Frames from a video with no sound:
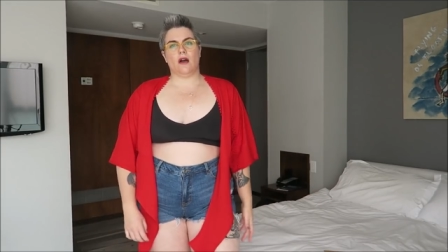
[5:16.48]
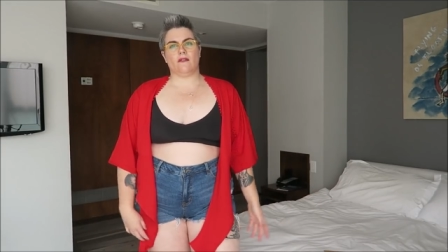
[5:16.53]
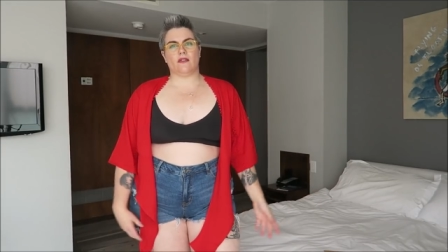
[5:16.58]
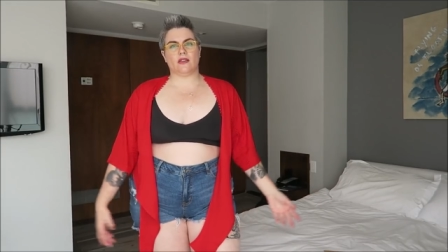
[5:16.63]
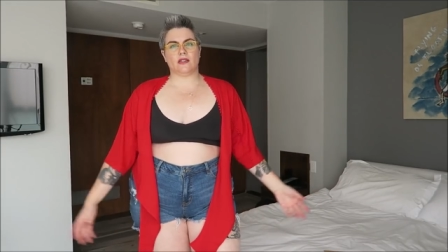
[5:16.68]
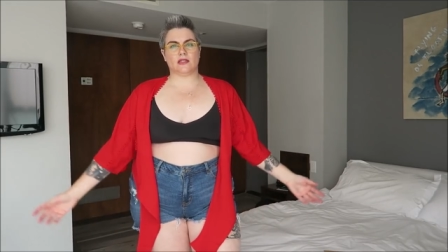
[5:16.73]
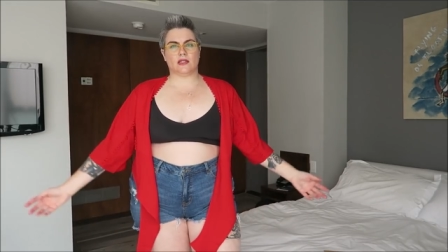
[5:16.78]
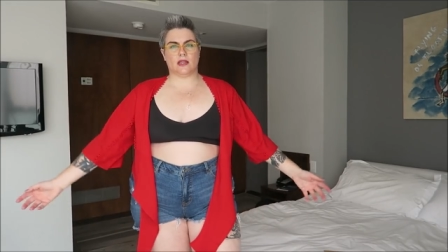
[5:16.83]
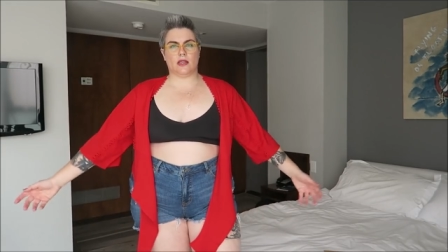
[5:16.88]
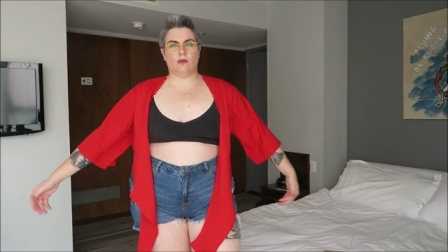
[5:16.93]

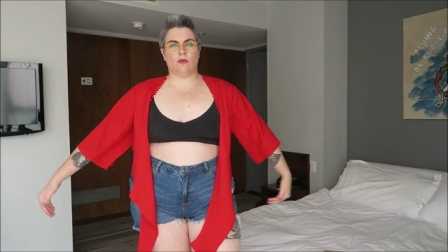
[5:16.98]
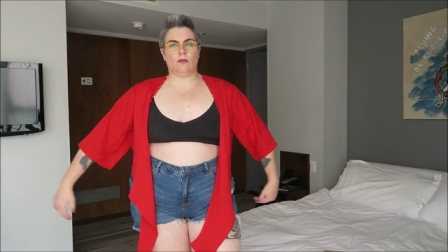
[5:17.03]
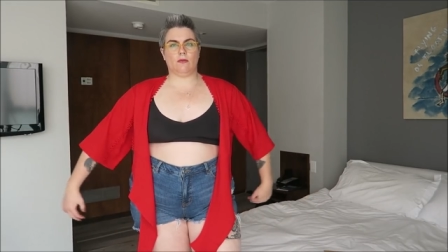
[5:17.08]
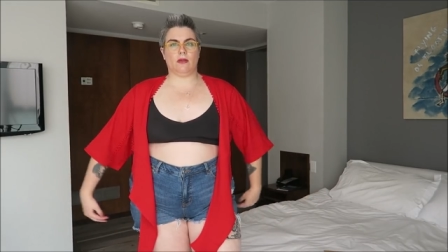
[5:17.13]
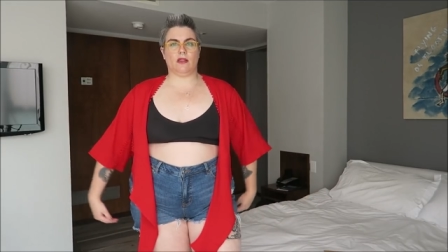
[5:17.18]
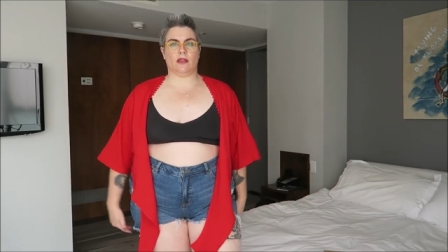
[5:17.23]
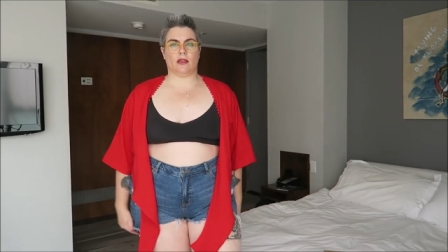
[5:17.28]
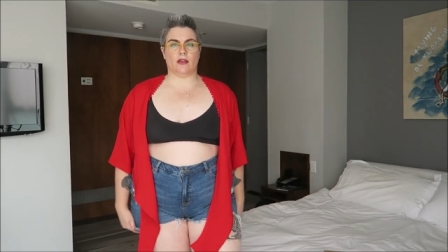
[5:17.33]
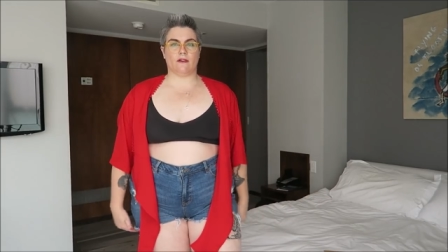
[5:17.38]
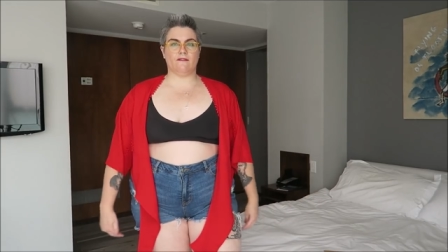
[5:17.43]
Obviously it
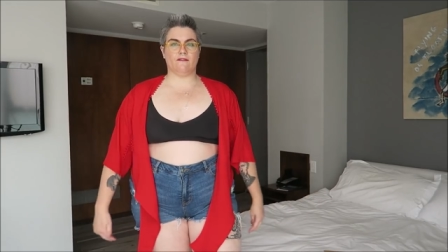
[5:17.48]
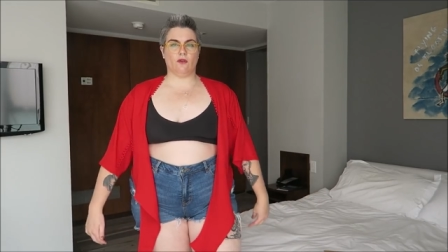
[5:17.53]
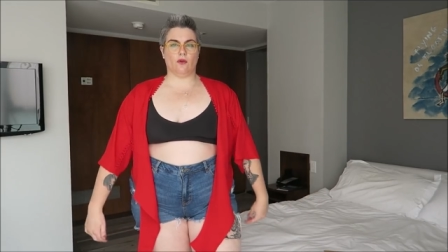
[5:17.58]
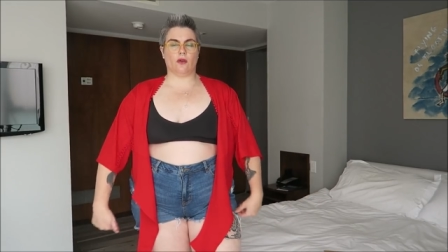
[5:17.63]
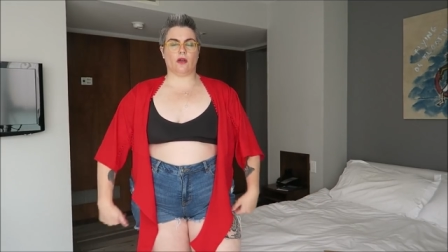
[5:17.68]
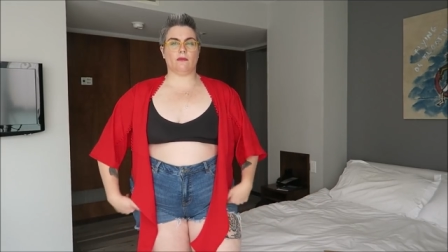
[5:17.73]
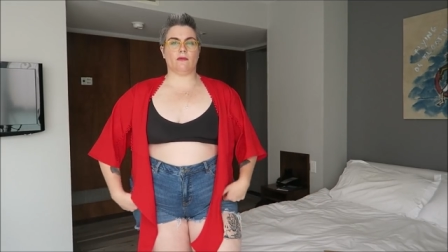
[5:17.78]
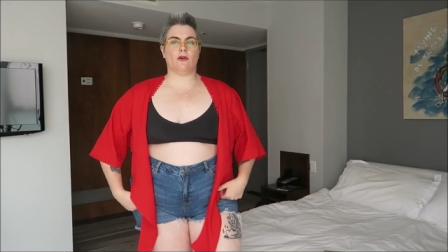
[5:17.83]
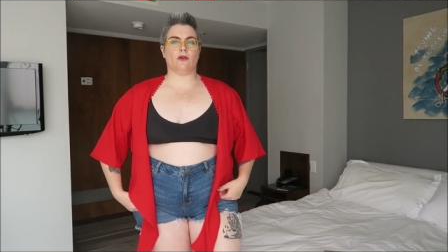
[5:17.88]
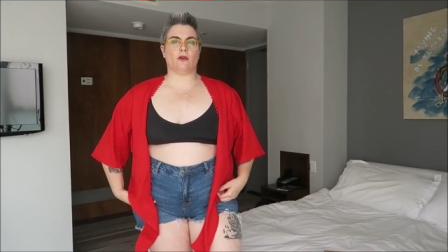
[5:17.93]
would be like a
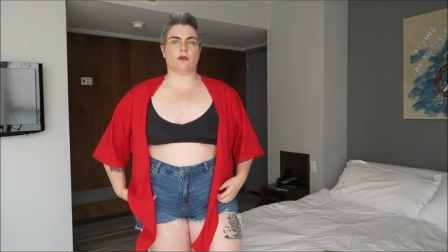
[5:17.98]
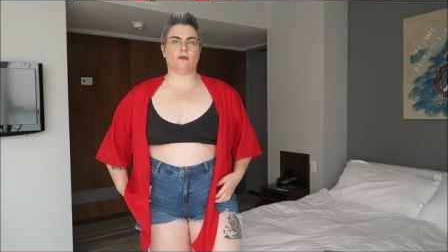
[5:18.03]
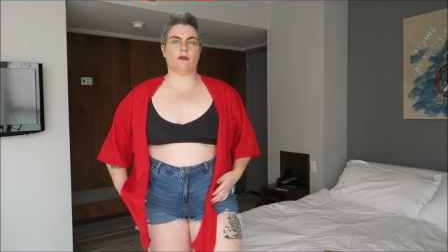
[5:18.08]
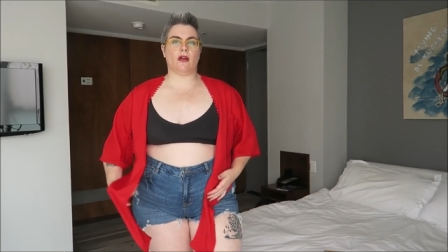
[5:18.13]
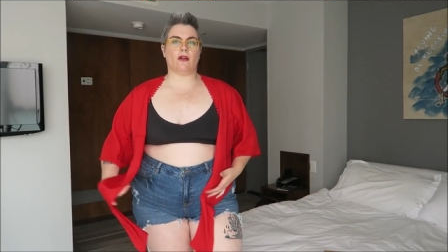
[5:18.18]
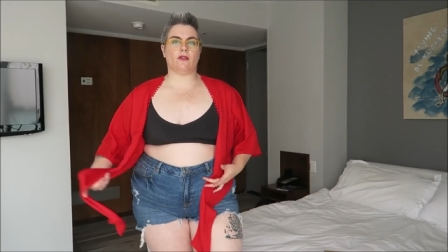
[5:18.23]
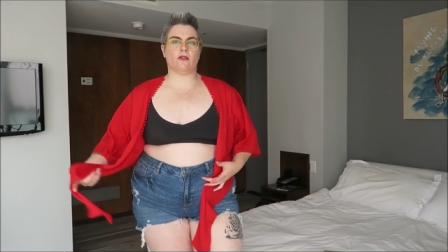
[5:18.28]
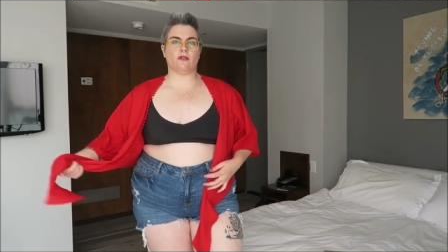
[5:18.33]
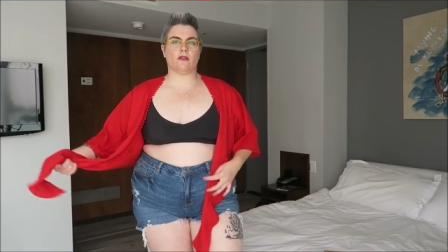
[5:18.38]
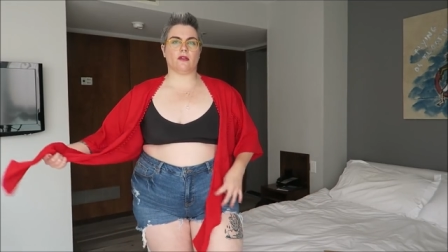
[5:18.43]
full kimono
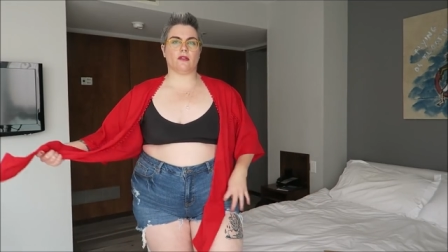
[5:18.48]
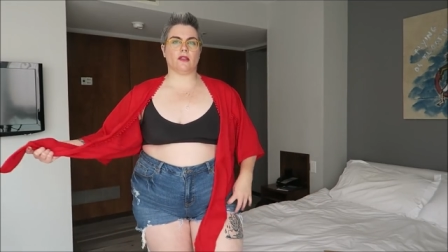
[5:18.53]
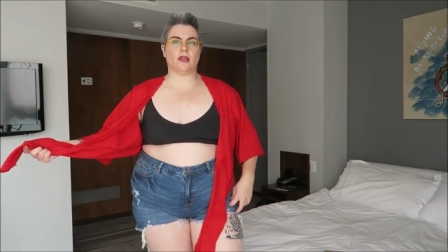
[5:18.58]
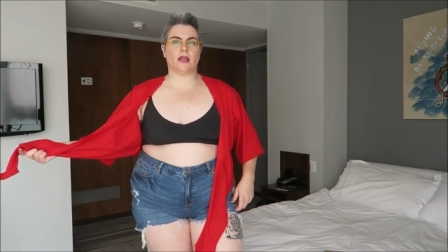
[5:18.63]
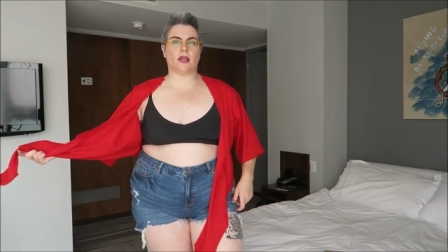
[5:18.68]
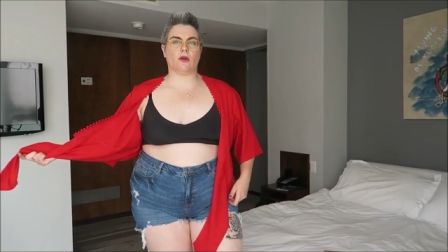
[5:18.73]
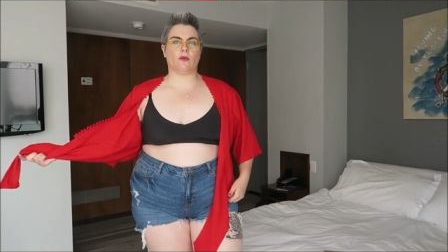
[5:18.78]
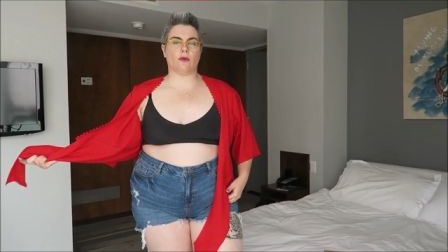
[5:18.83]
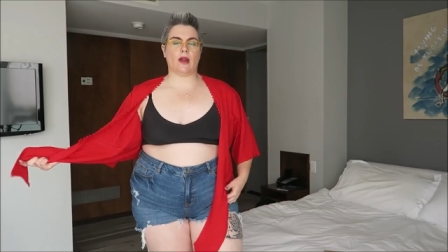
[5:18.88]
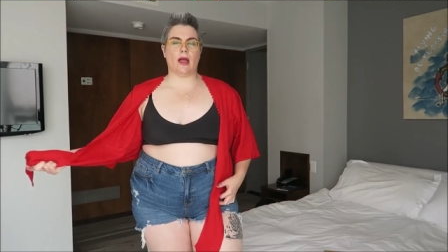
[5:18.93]
rather than
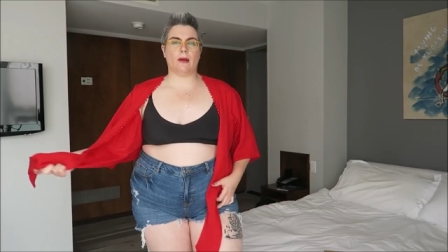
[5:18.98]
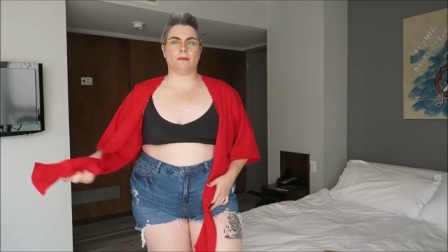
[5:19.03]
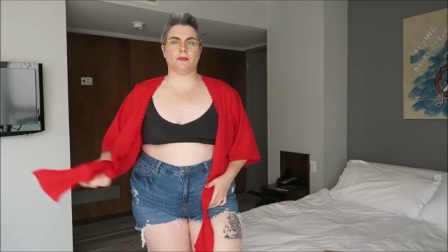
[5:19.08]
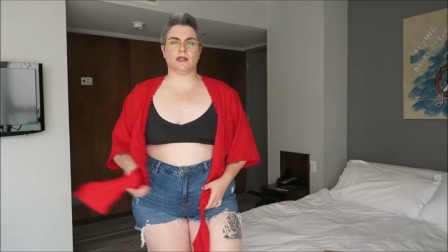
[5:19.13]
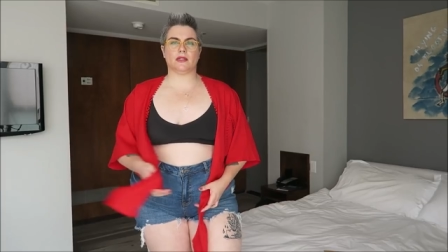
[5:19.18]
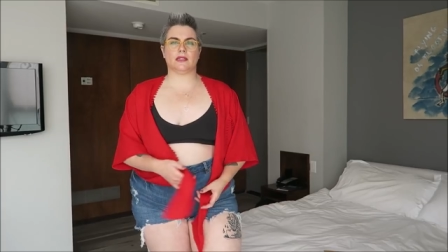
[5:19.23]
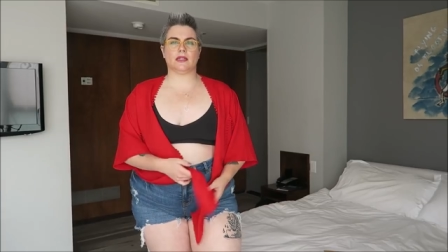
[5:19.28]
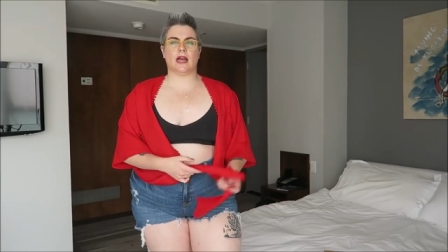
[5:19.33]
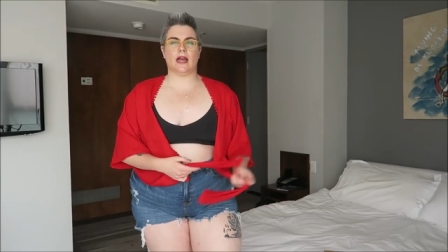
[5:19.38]
like a wrapped